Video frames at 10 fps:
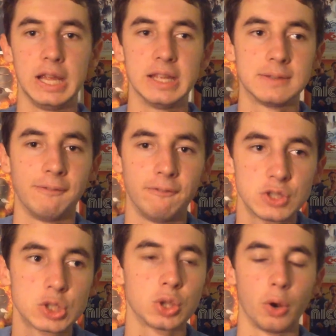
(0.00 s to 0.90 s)
it's
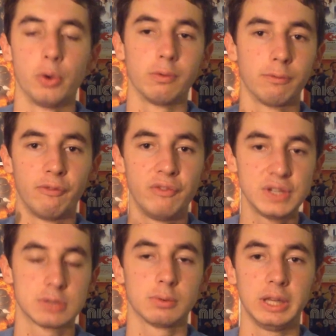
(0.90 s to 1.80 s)
so
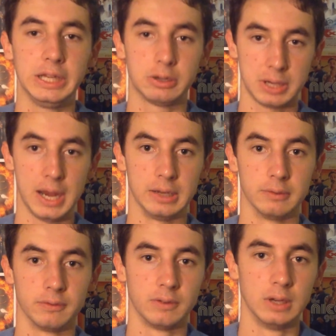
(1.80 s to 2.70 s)
viscerally
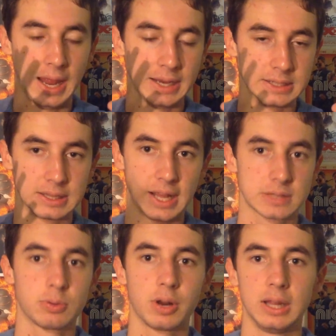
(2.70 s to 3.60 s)
creative, and
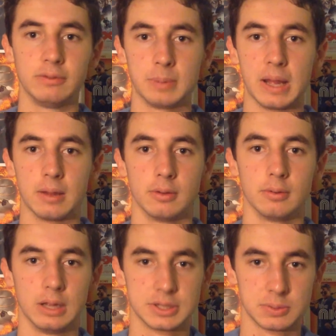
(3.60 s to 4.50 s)
that's what I love about
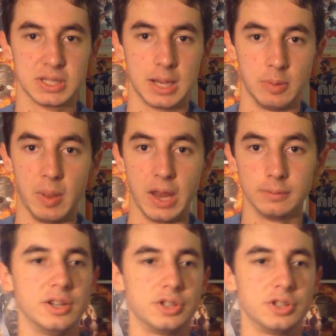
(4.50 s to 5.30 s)
a Swiss Army Man.